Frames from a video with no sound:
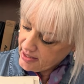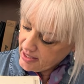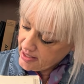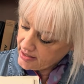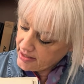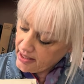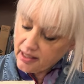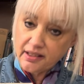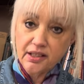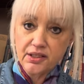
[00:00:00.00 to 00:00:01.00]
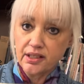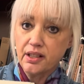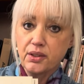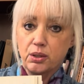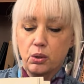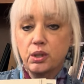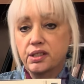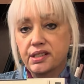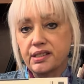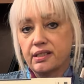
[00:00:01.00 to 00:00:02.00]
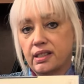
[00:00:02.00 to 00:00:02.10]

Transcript: And again, there's another horse.